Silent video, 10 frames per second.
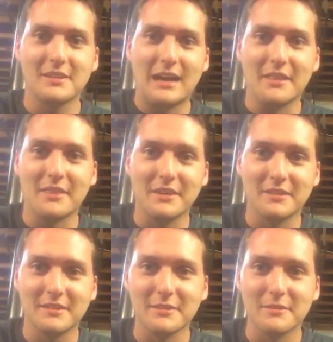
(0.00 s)
I think
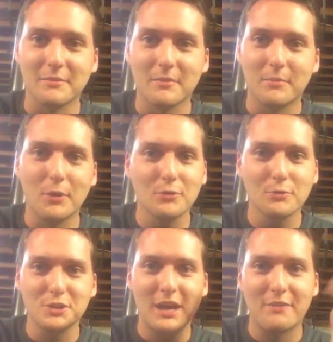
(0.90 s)
so. Post
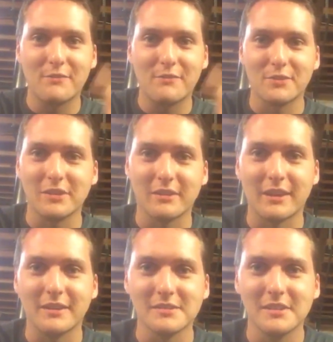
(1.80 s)
what you have for sale,
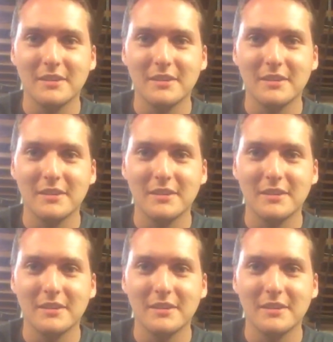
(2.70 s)
guys.